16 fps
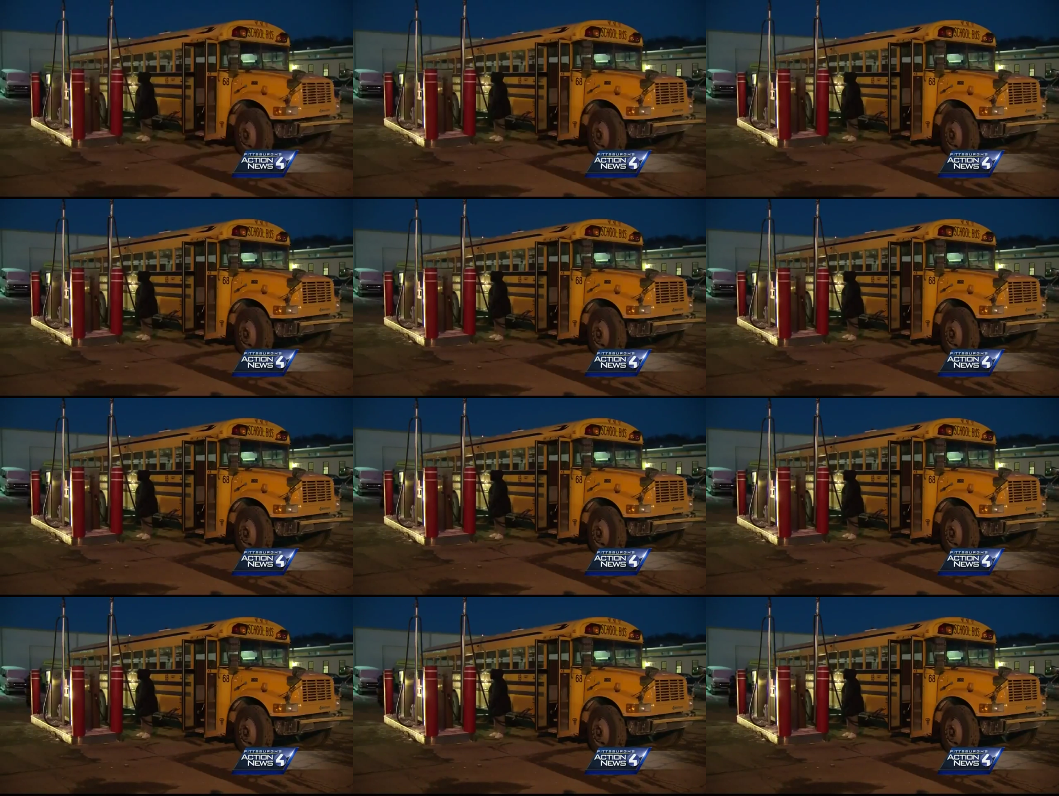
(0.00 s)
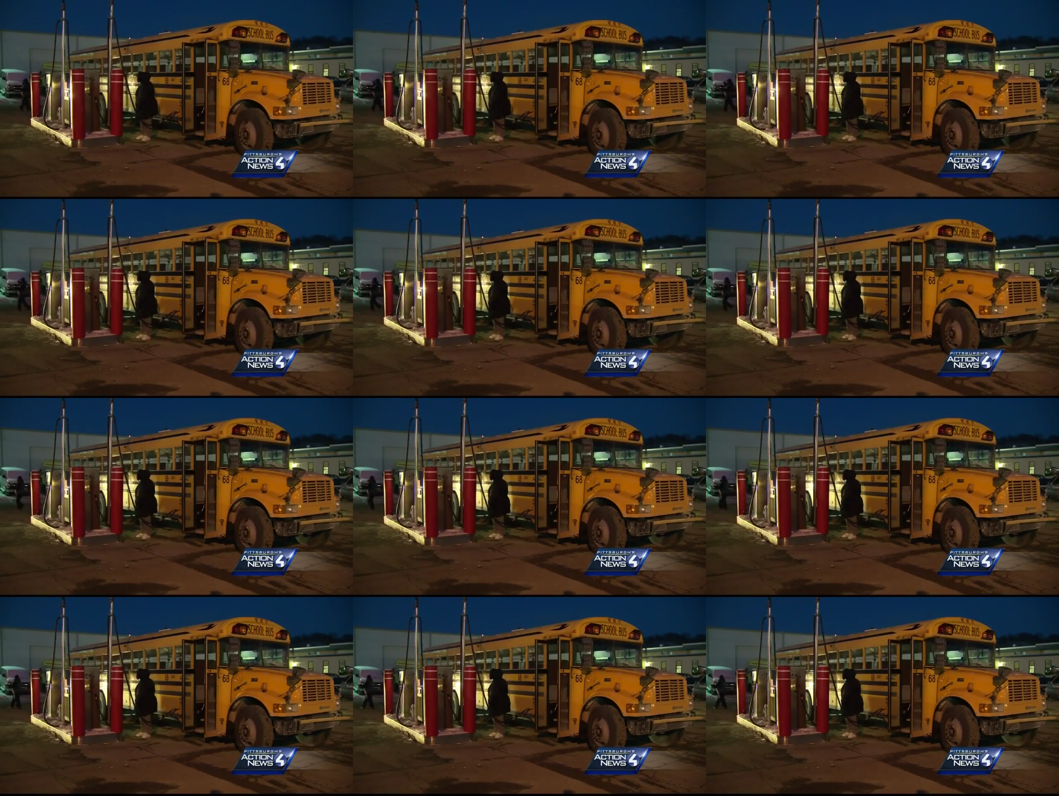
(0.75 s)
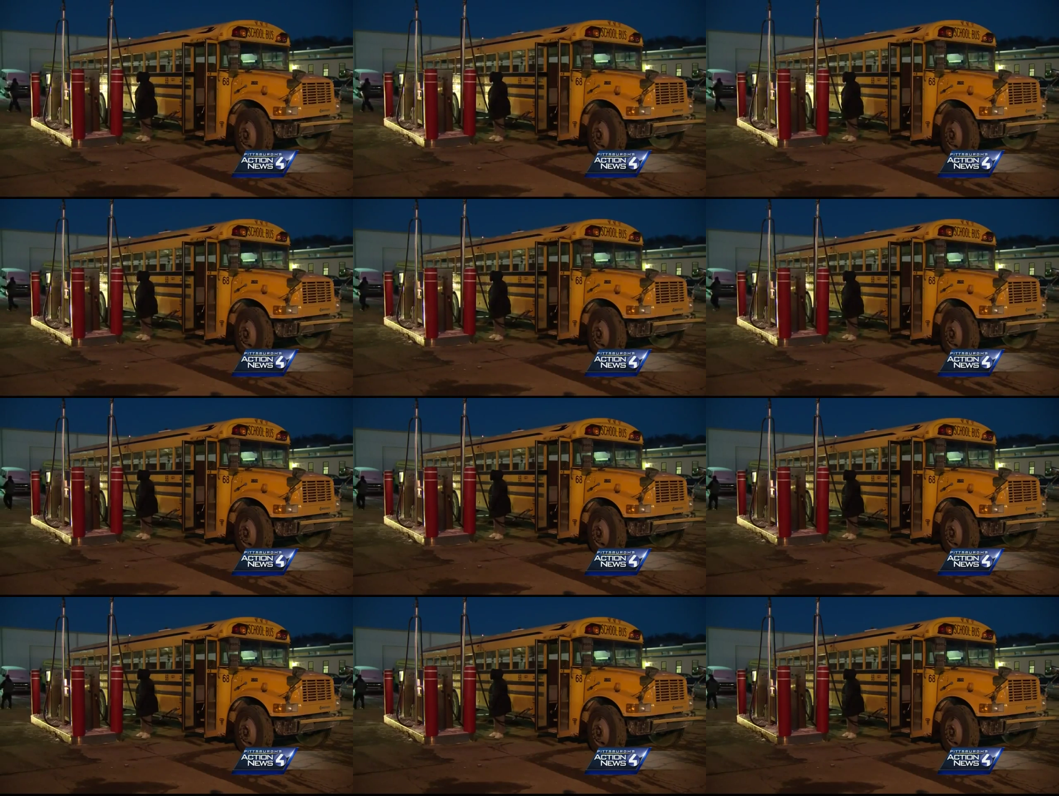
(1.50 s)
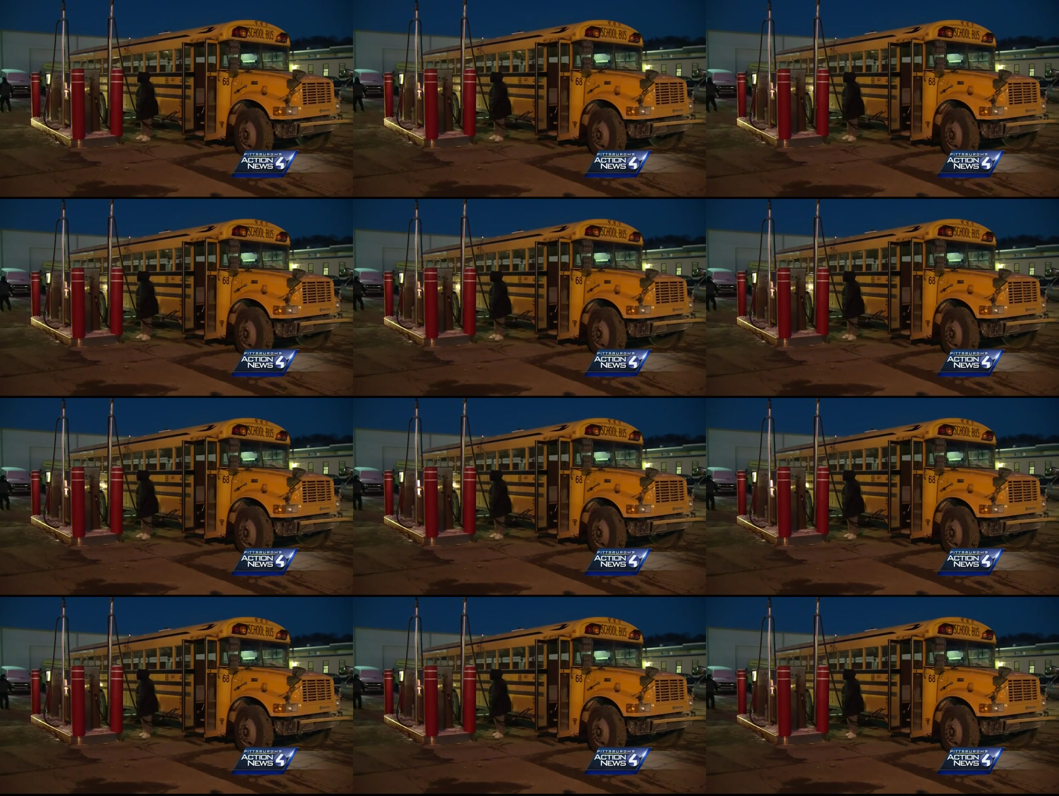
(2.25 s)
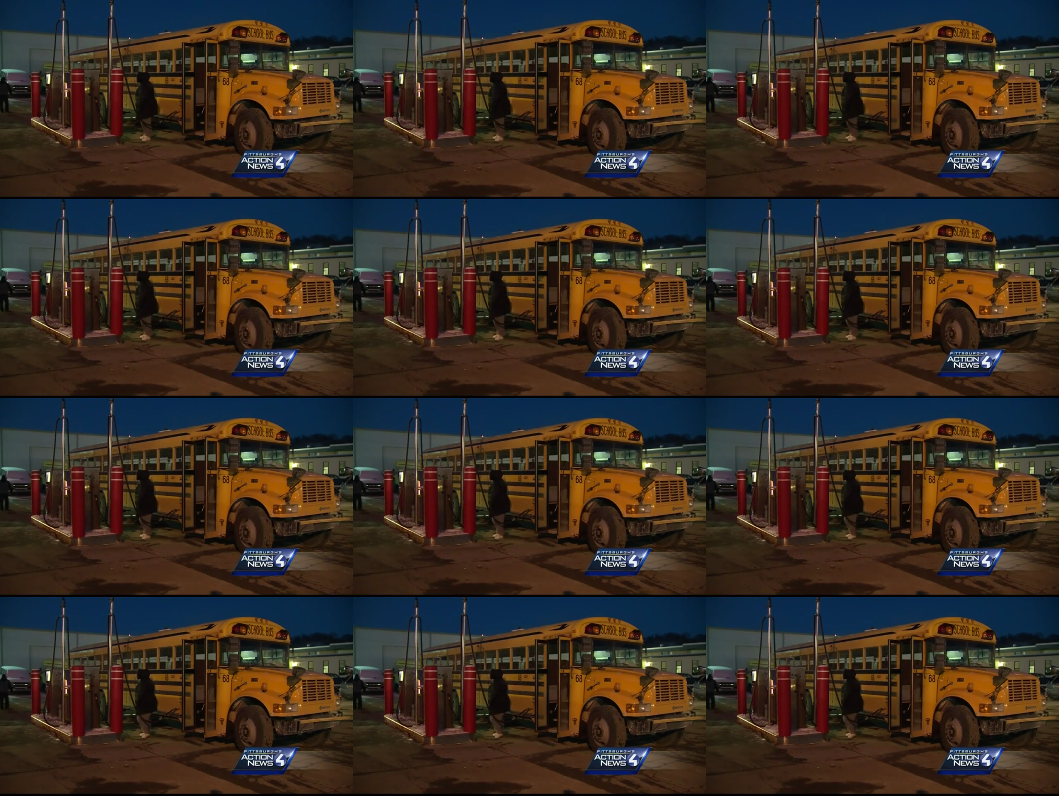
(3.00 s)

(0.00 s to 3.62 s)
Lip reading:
No face is visible, so there are no lips to read.